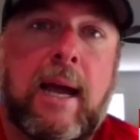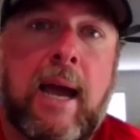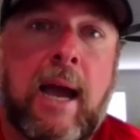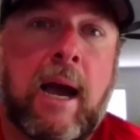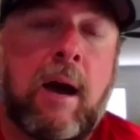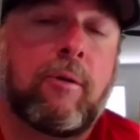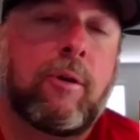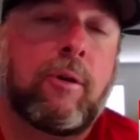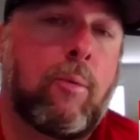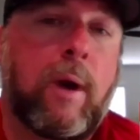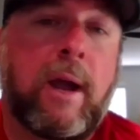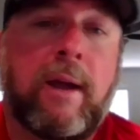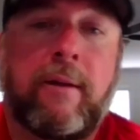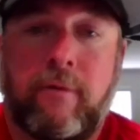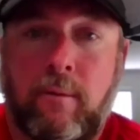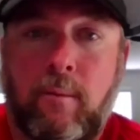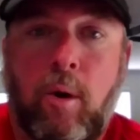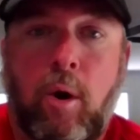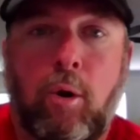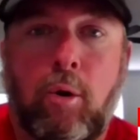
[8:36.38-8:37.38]
out away
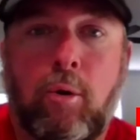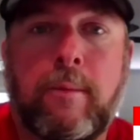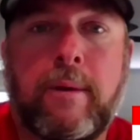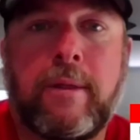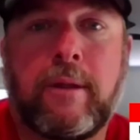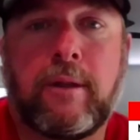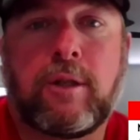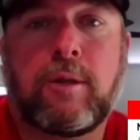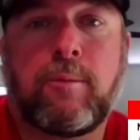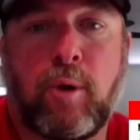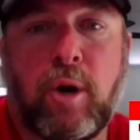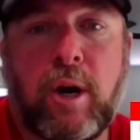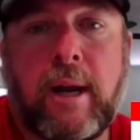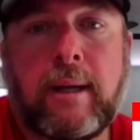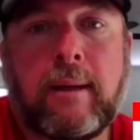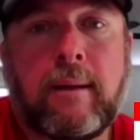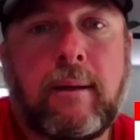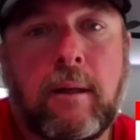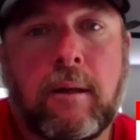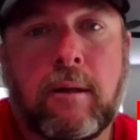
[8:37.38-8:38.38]
from home in the
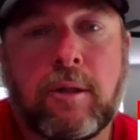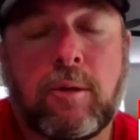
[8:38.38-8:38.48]
spring. You know,